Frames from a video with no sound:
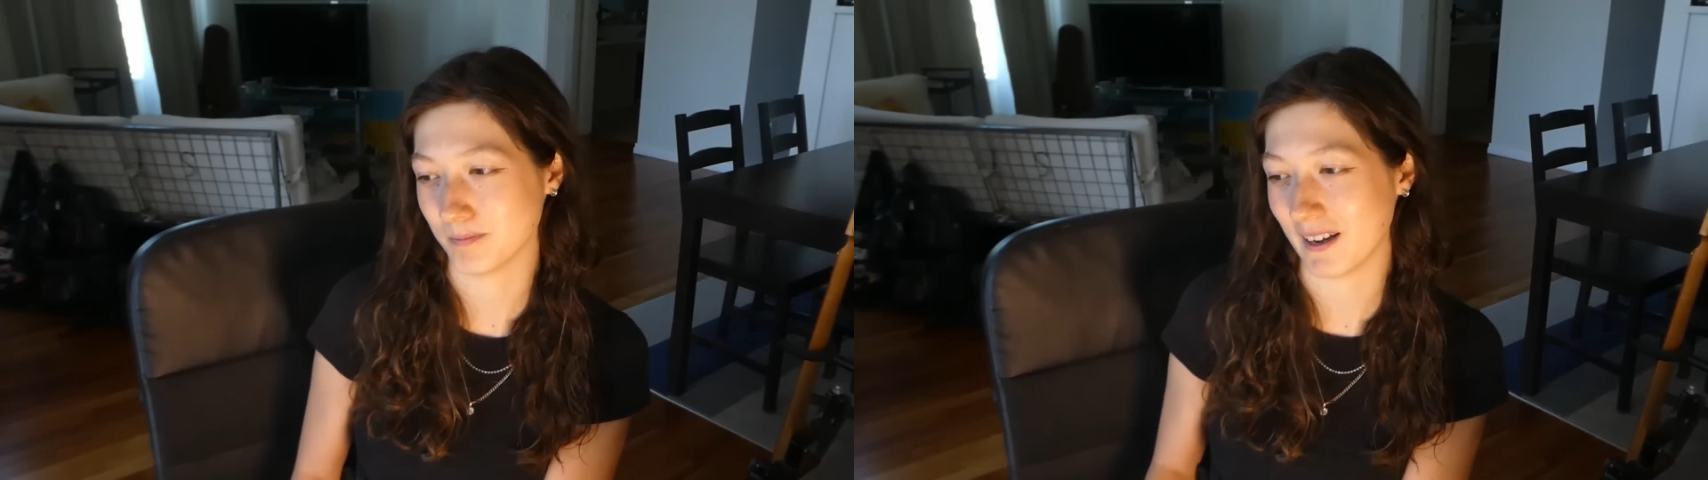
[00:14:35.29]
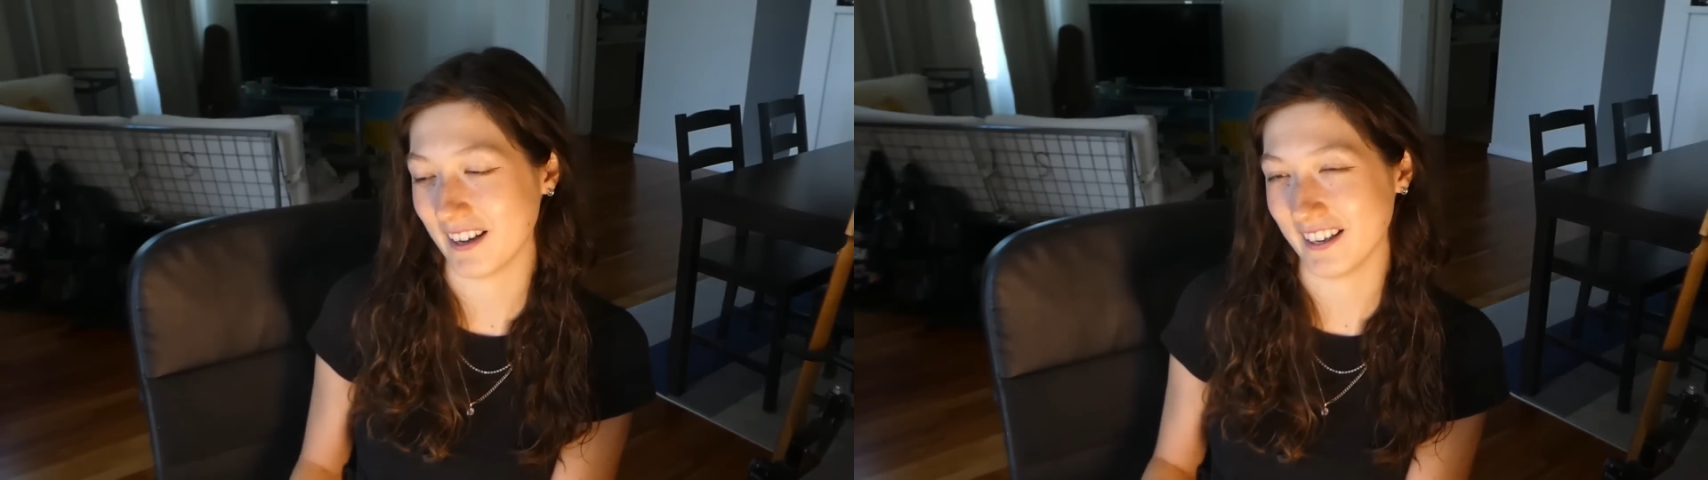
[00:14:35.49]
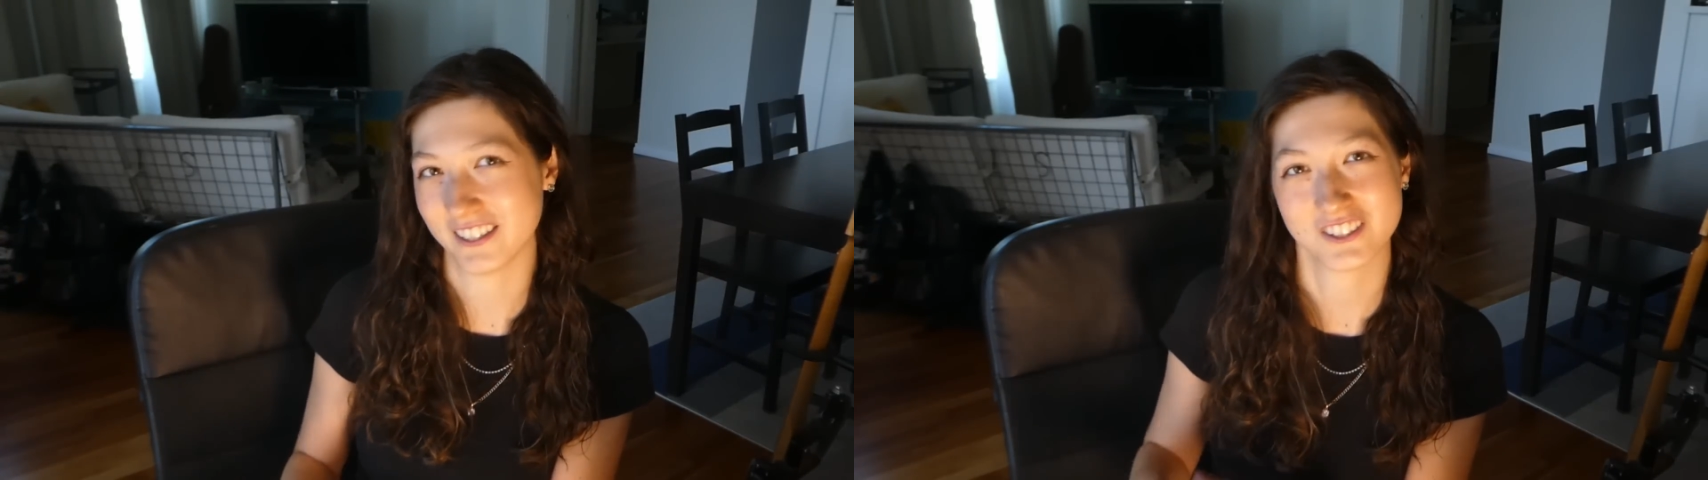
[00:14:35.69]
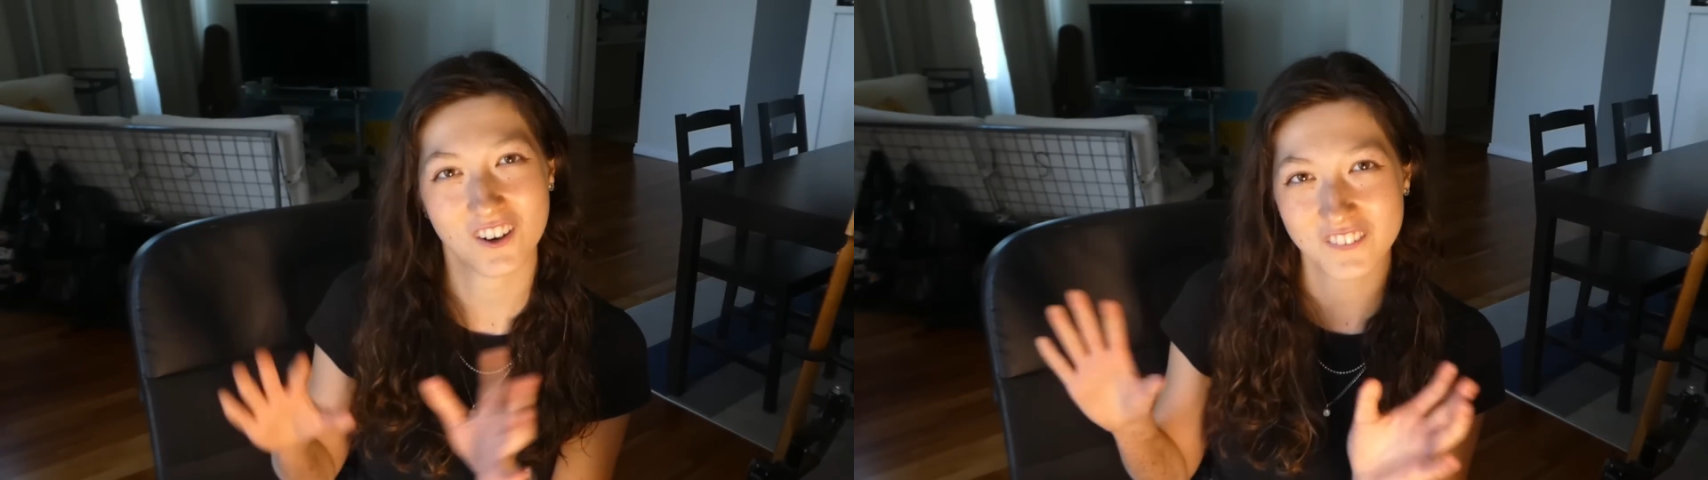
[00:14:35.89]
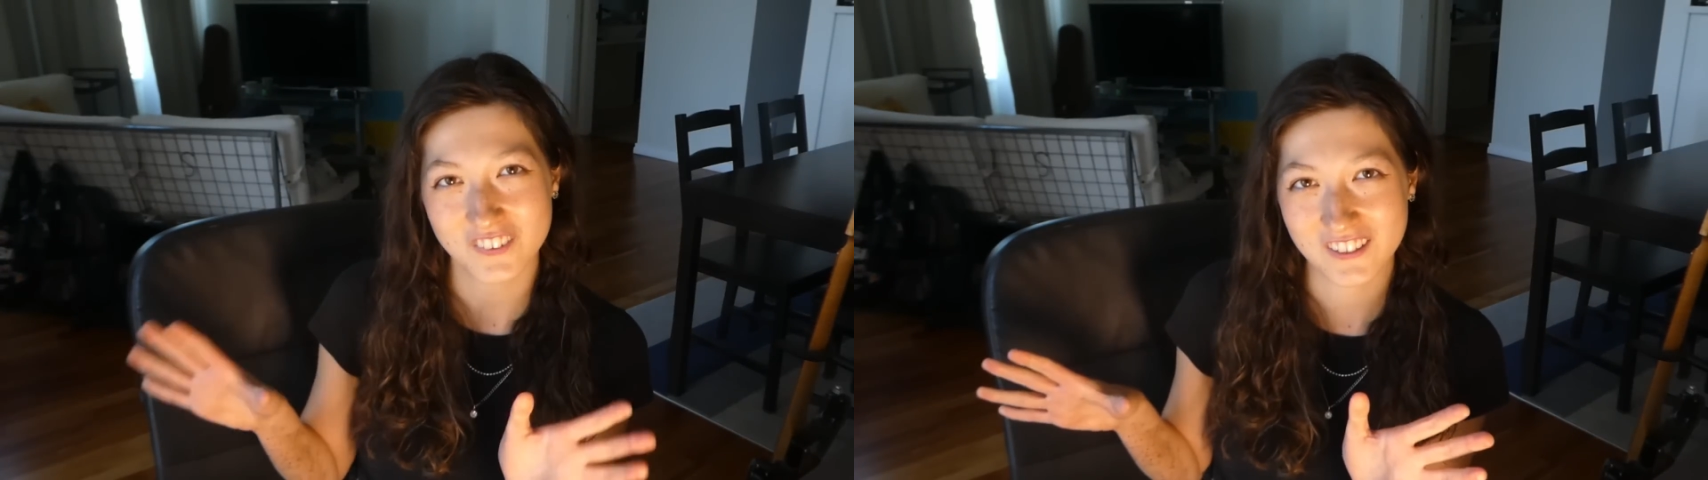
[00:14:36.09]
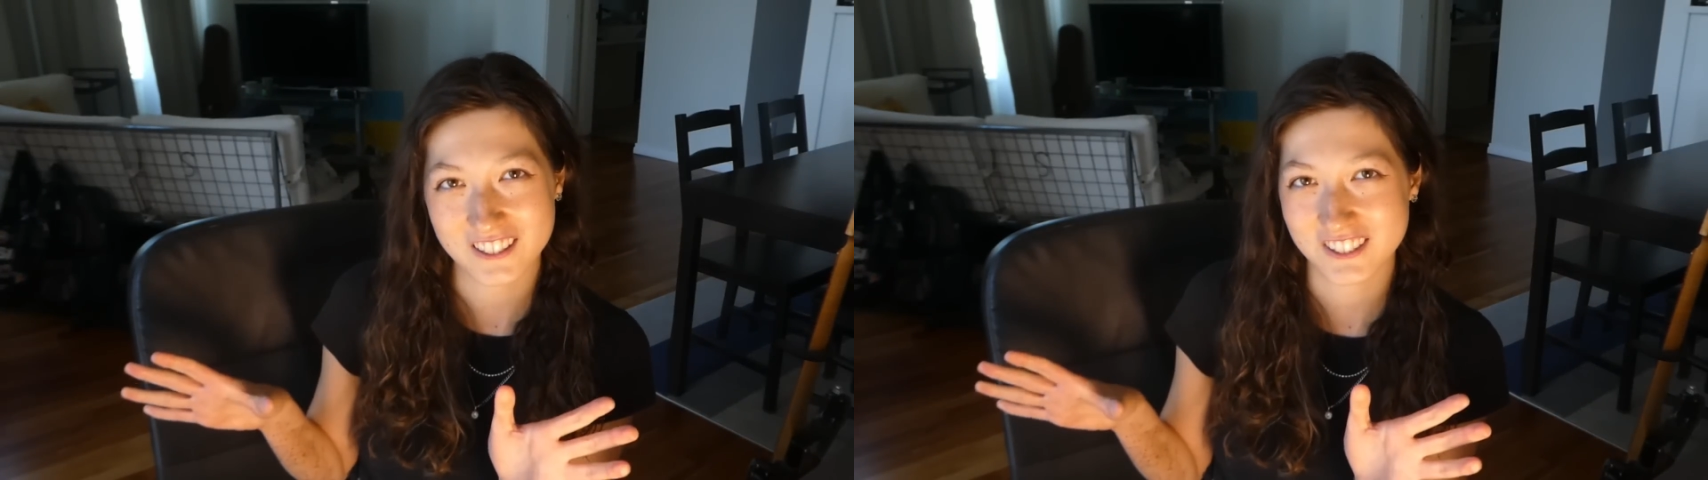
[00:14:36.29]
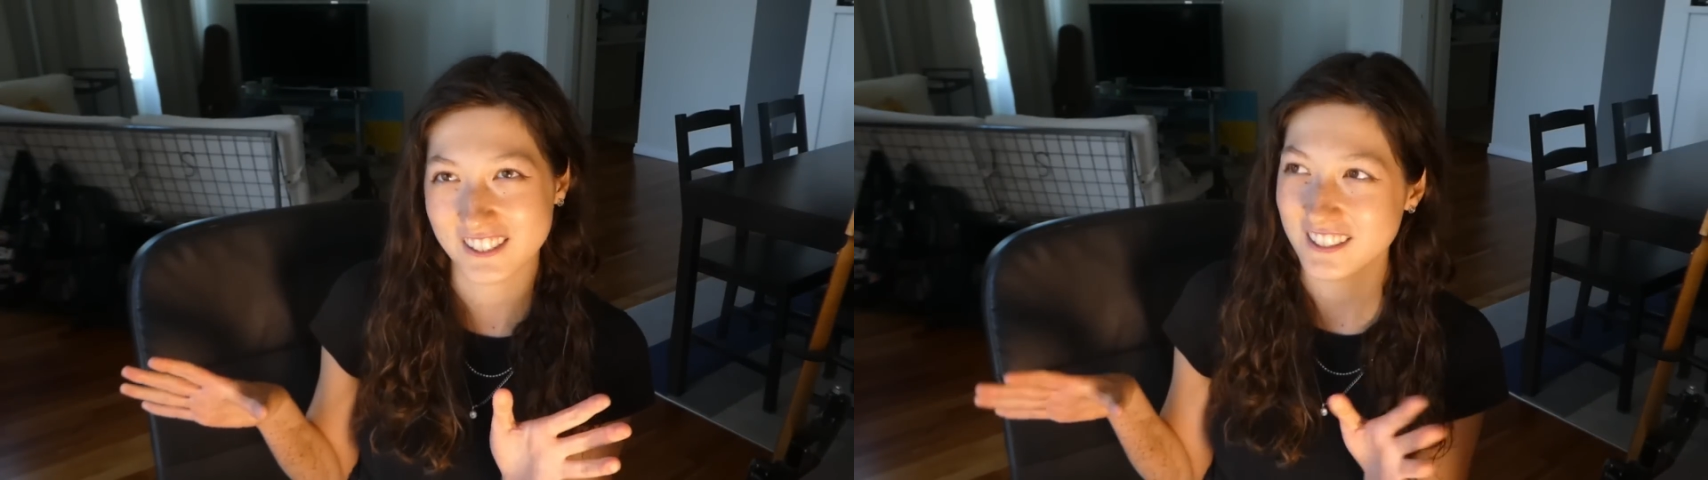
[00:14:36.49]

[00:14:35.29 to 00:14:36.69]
my guitar progression